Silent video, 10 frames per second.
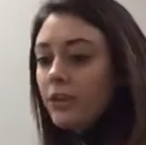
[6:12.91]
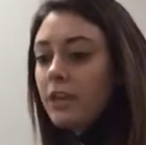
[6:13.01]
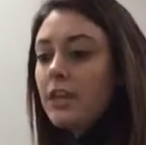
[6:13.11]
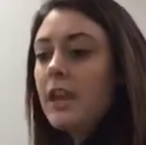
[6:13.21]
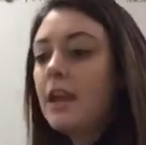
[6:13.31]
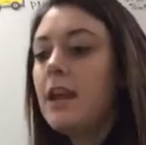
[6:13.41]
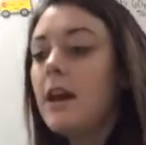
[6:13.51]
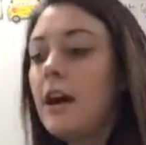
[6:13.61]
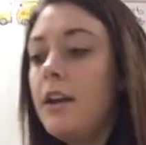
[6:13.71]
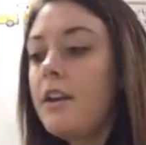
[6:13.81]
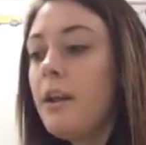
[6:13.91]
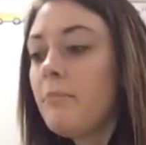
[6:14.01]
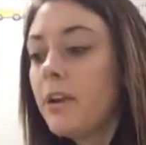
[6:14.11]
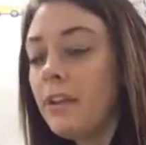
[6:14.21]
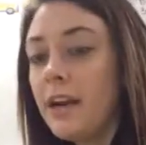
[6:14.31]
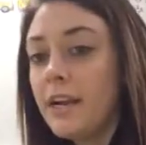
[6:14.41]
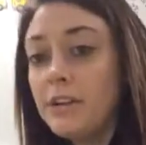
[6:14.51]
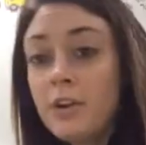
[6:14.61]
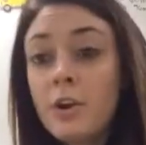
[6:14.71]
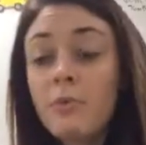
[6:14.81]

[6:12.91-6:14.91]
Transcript: looking at it on a number line,